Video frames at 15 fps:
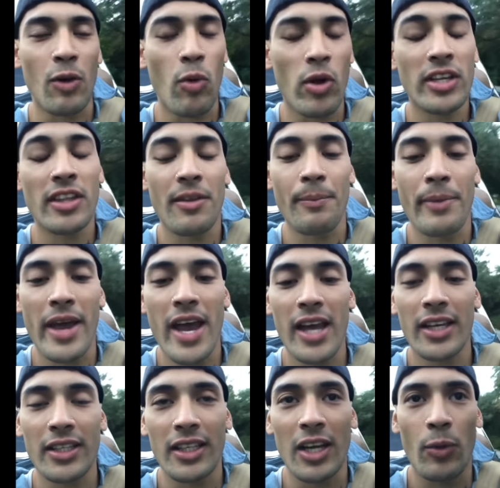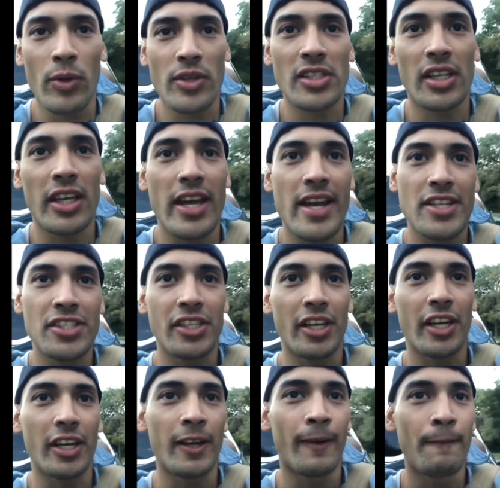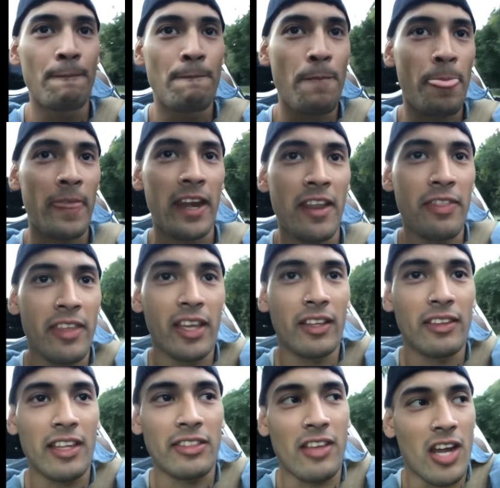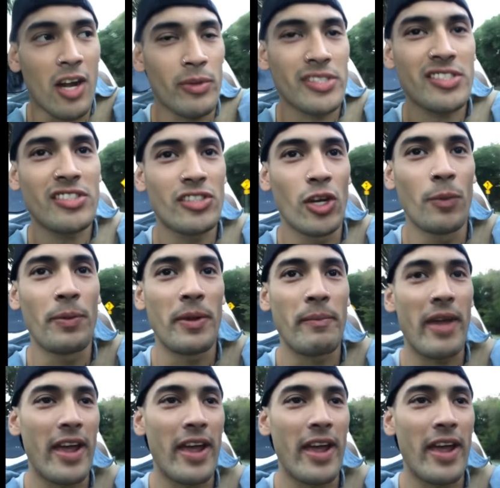I worked in the back, I wasn't a cashier. They thought I was stupid,